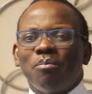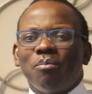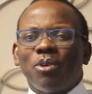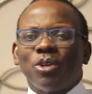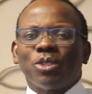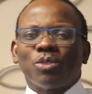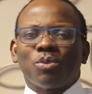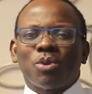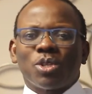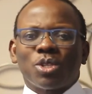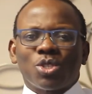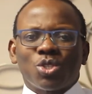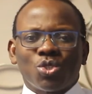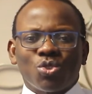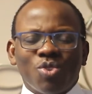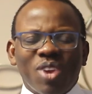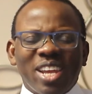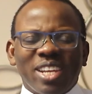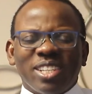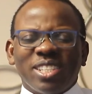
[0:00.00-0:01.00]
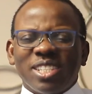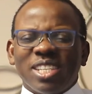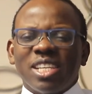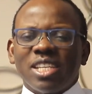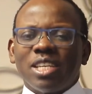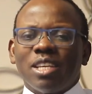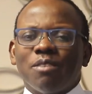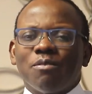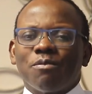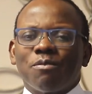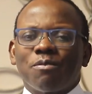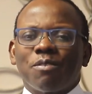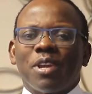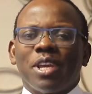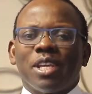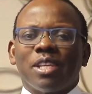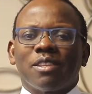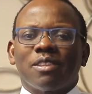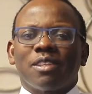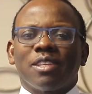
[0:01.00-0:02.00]
but was strengthened in
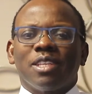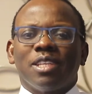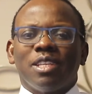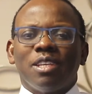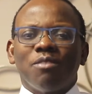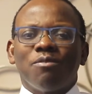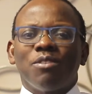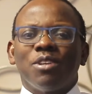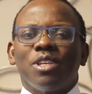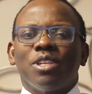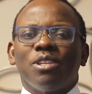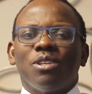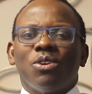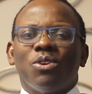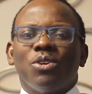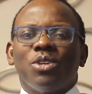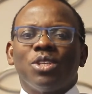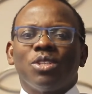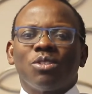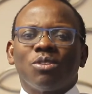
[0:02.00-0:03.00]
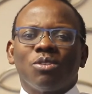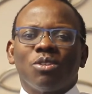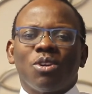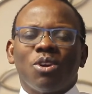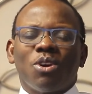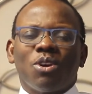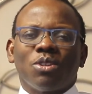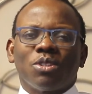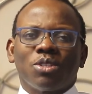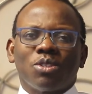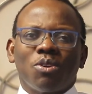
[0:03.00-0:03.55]
faith, giving glory to God.